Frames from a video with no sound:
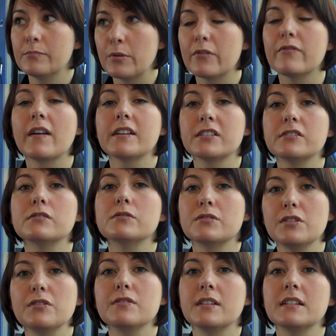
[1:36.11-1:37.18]

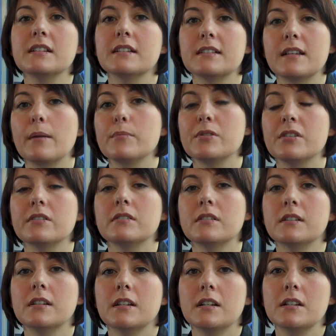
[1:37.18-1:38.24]
professionals using deception
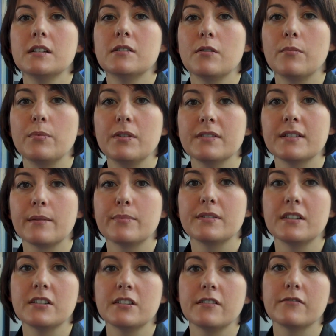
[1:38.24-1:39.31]
to abuse their
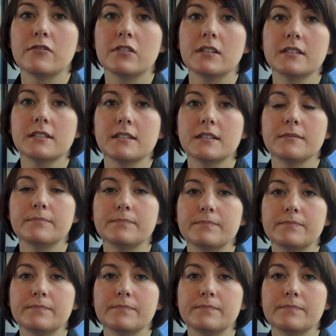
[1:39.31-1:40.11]
position of trust.